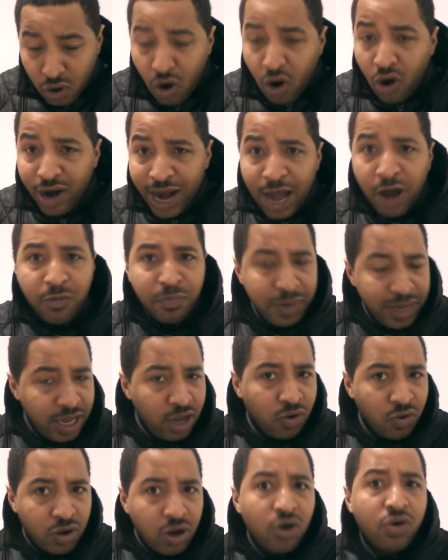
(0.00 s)
call out
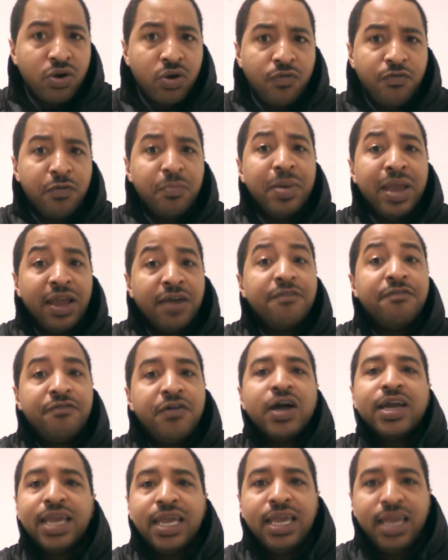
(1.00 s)
Miguel Cotto for being a
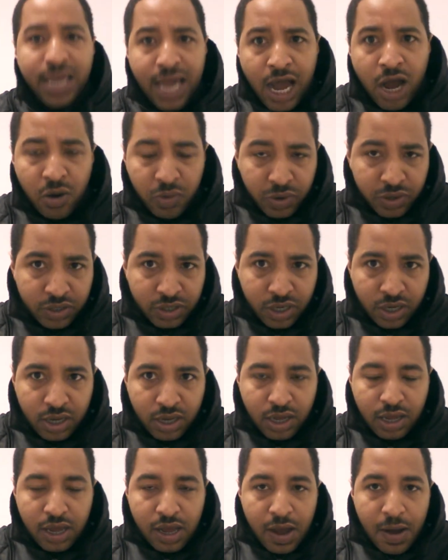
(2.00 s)
fucking coward.
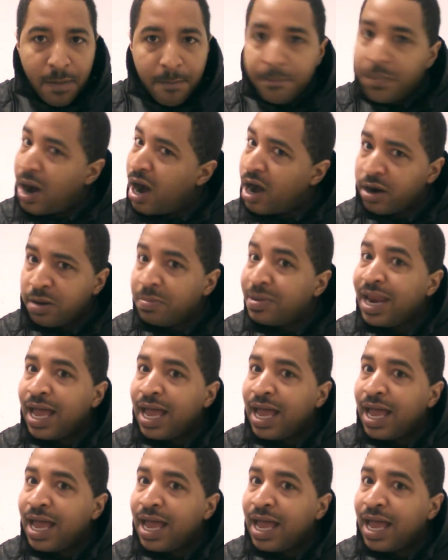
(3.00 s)
Bottom